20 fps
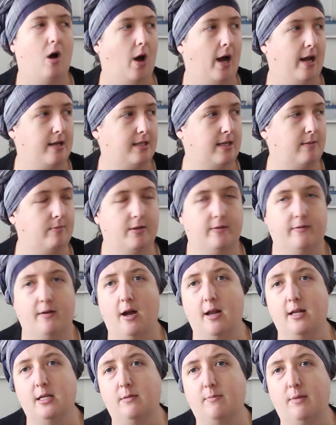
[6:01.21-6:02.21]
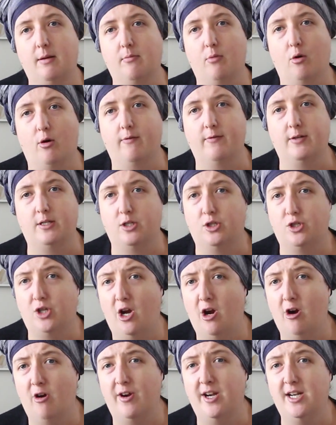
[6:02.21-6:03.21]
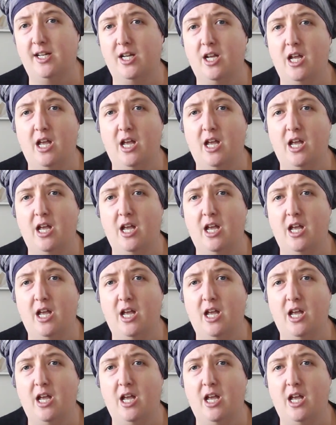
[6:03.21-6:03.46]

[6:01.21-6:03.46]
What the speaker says: I seem to find it's a bit more of a deterrent.